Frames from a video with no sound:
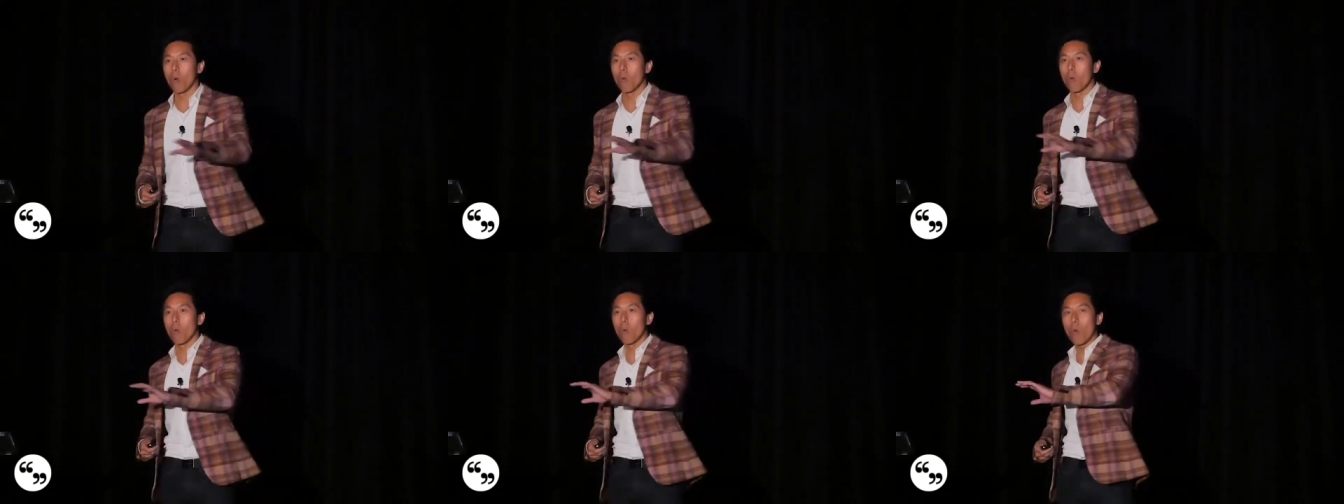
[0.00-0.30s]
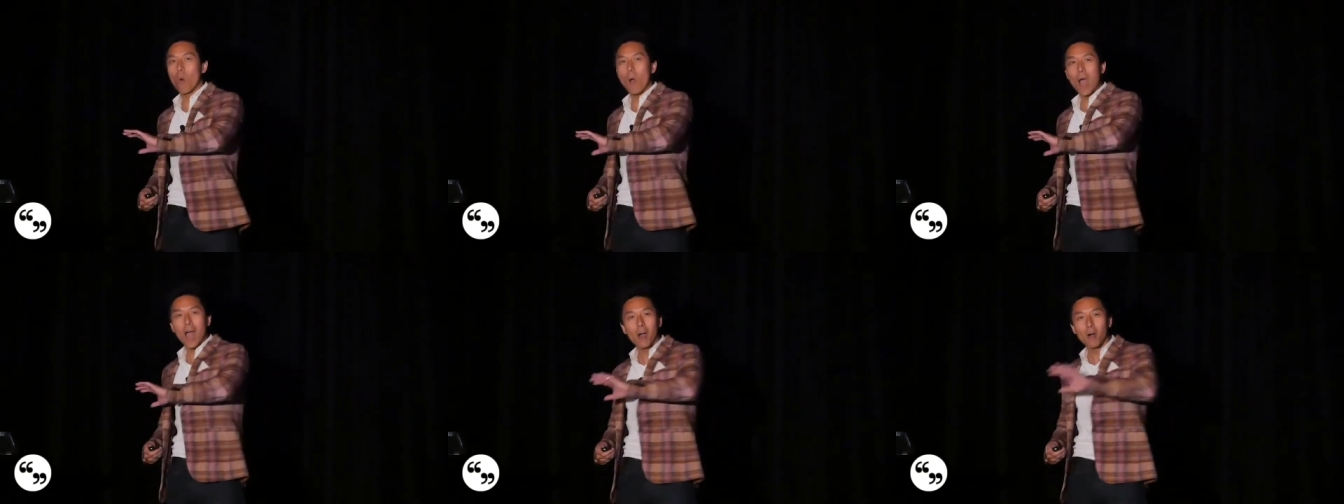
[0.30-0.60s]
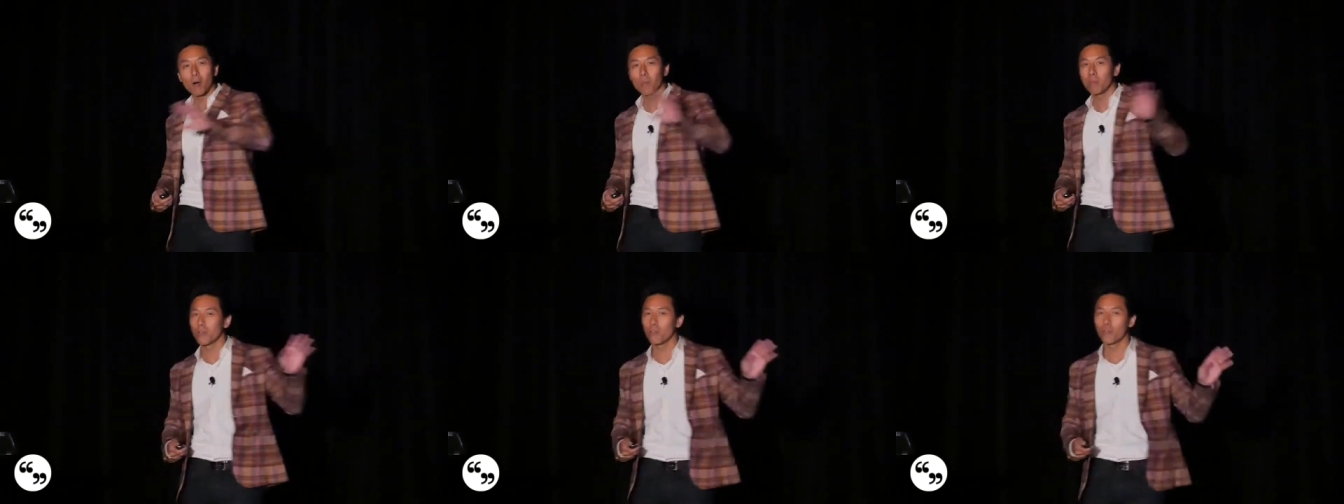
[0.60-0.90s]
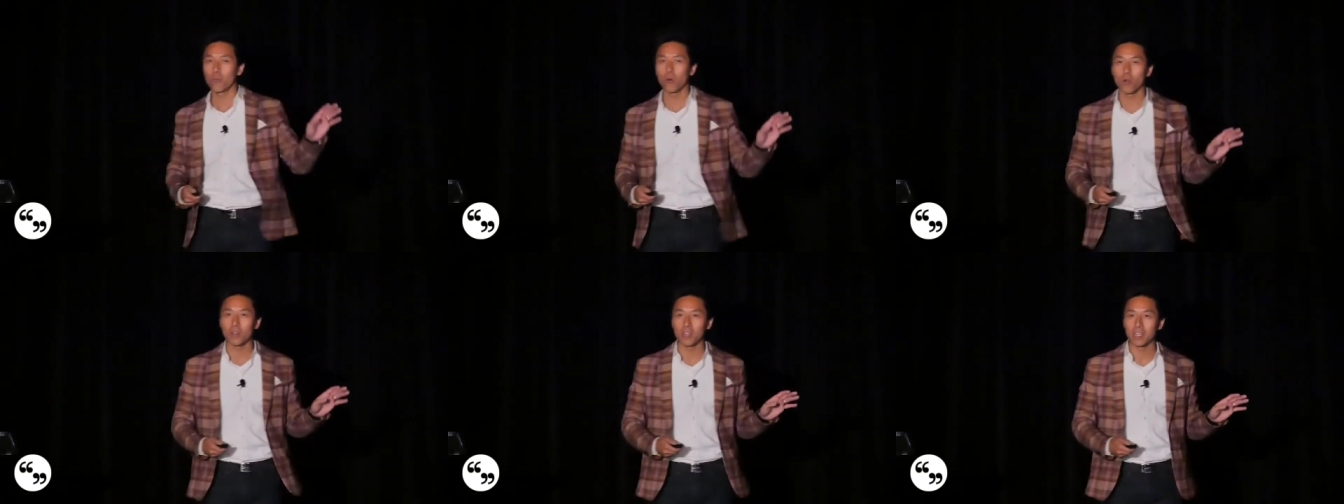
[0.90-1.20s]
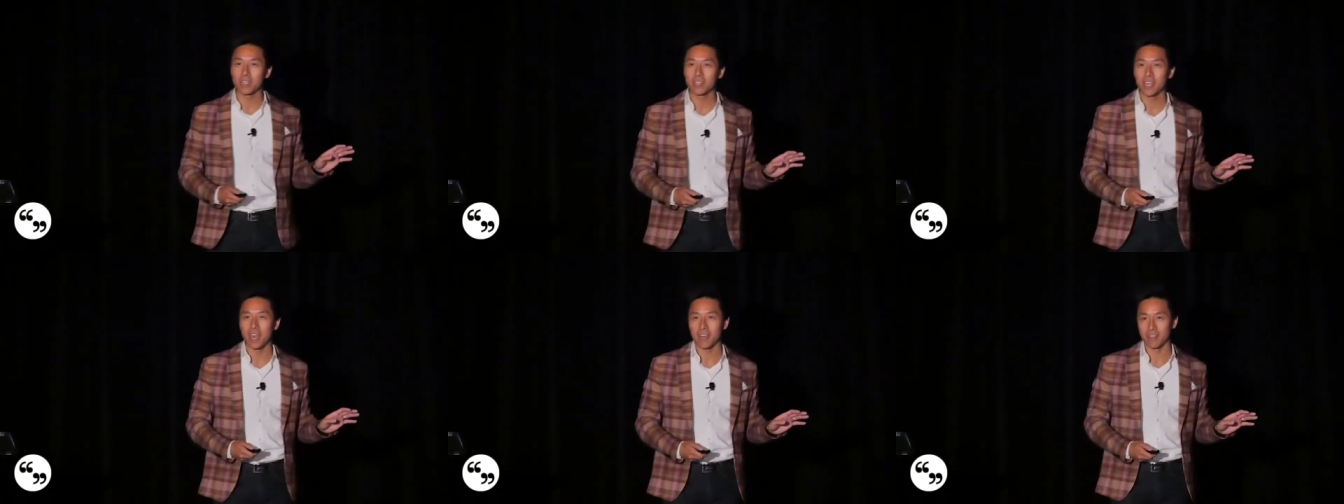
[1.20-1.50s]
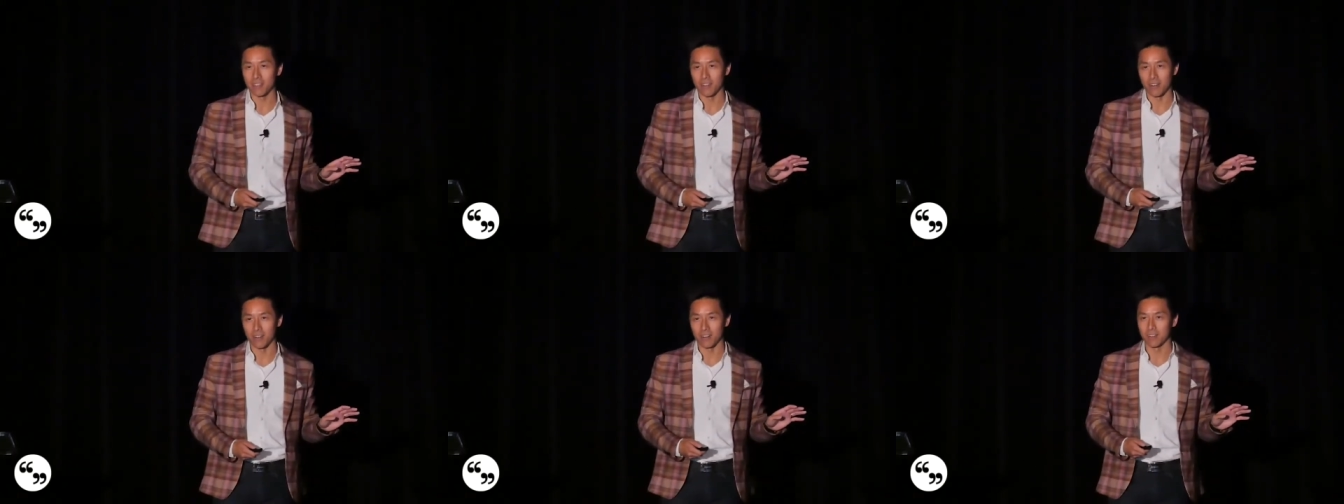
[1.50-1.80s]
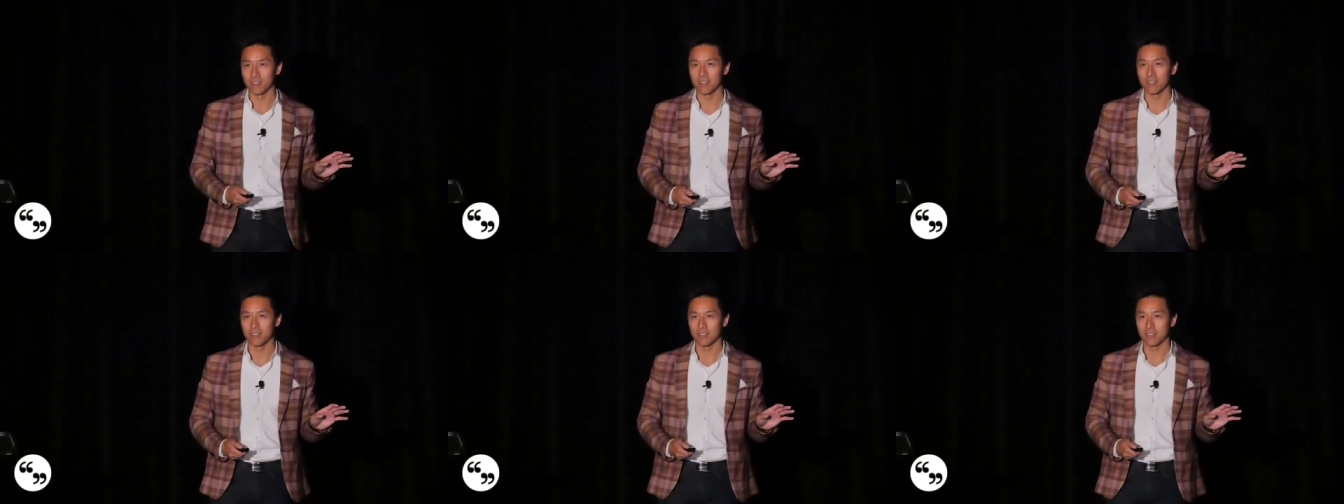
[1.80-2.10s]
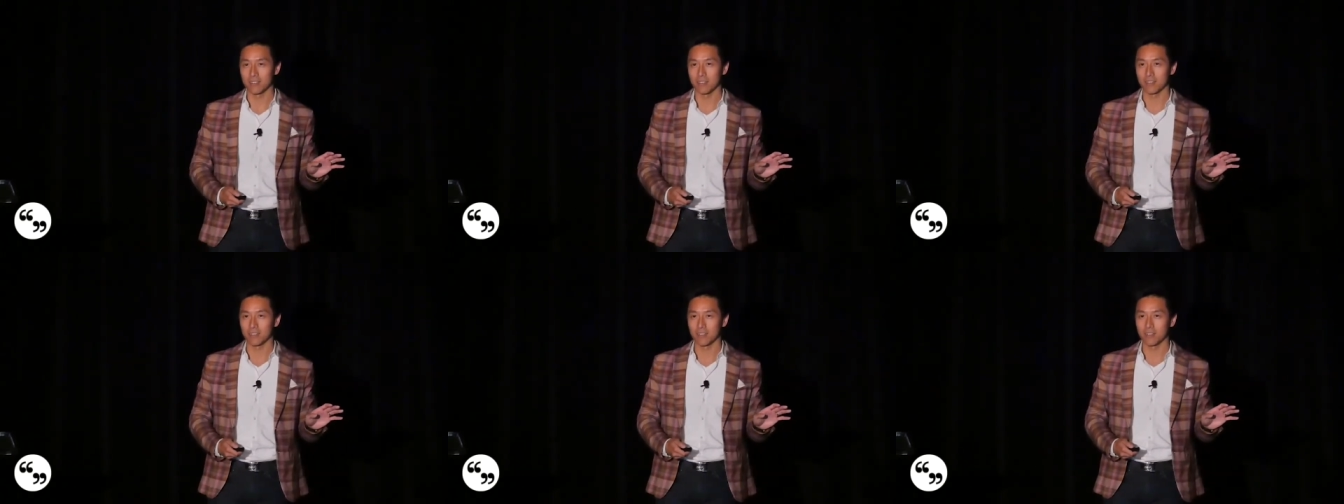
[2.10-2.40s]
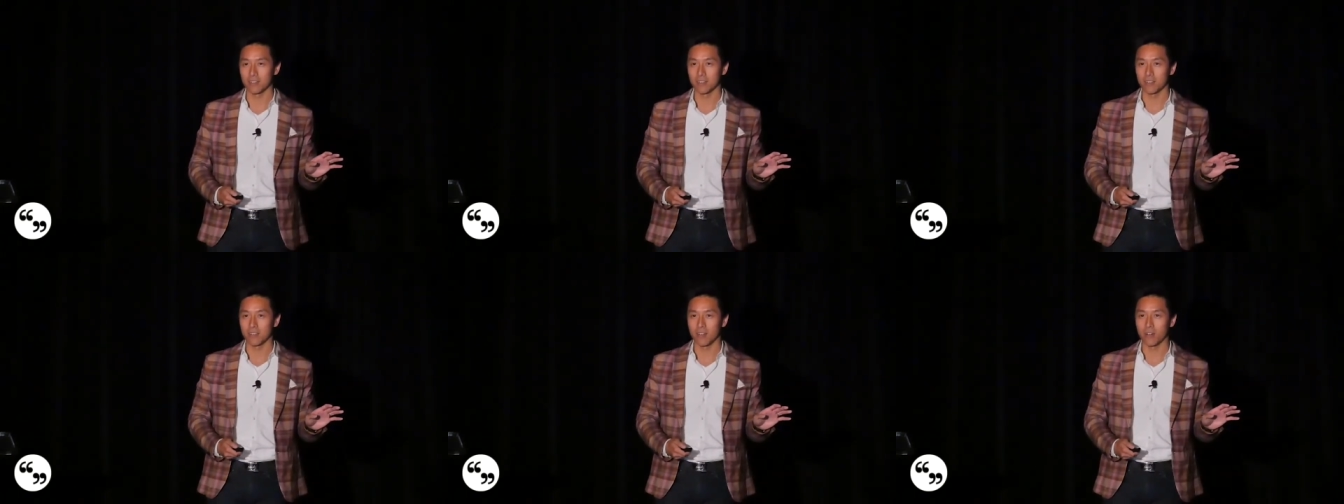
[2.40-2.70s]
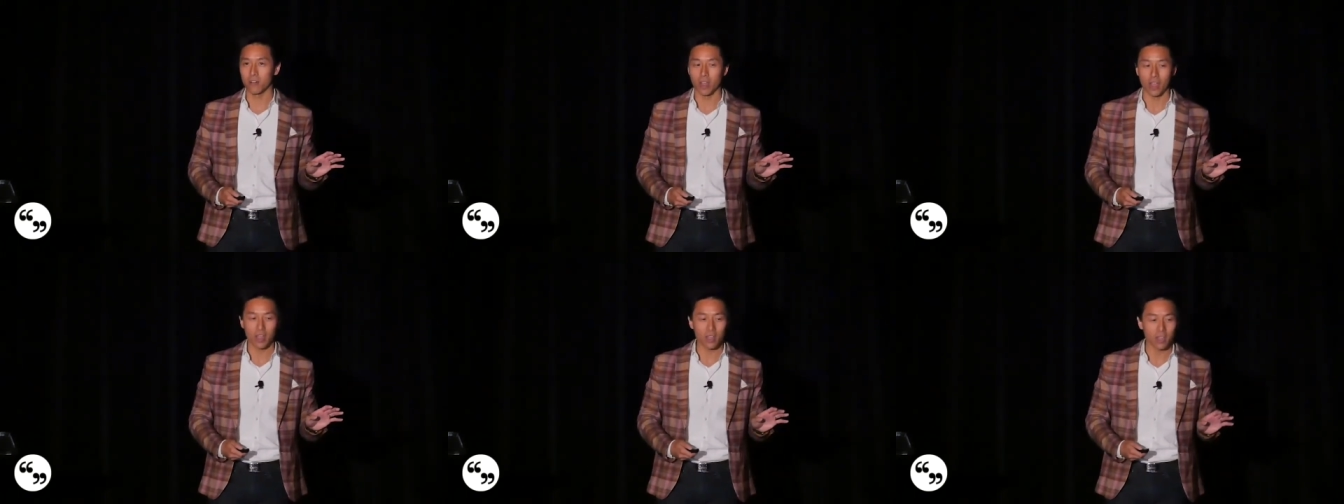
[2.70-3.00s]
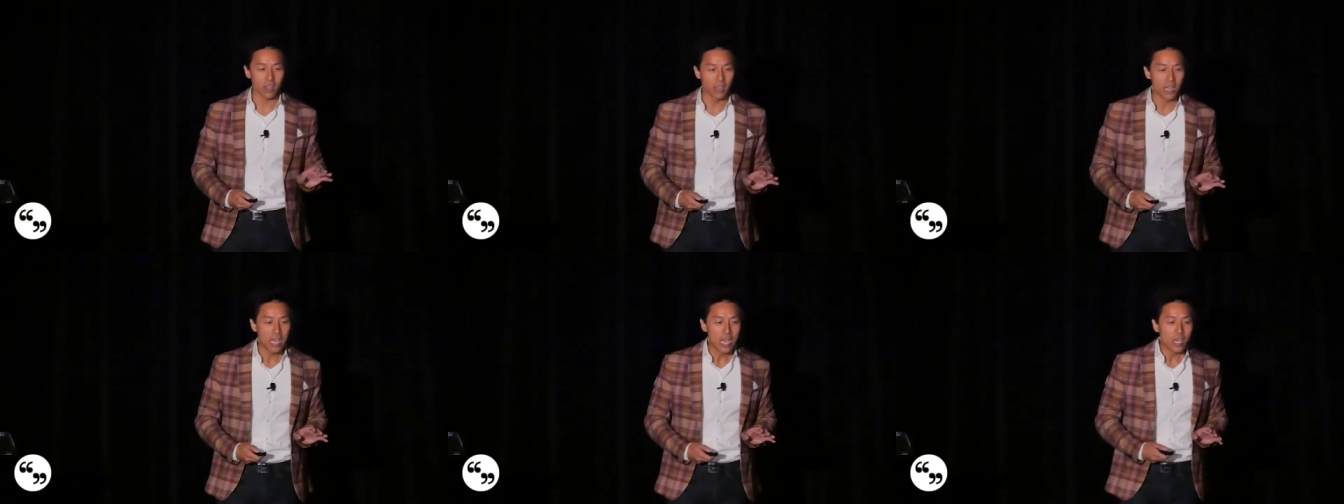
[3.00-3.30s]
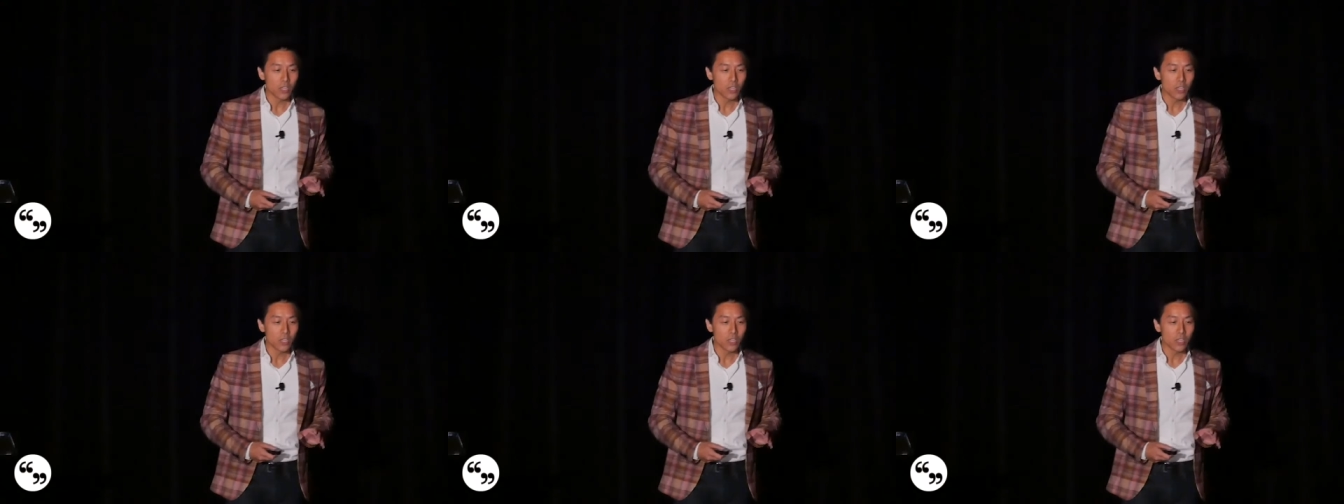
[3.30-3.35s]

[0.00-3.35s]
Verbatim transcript: well before they get there, okay?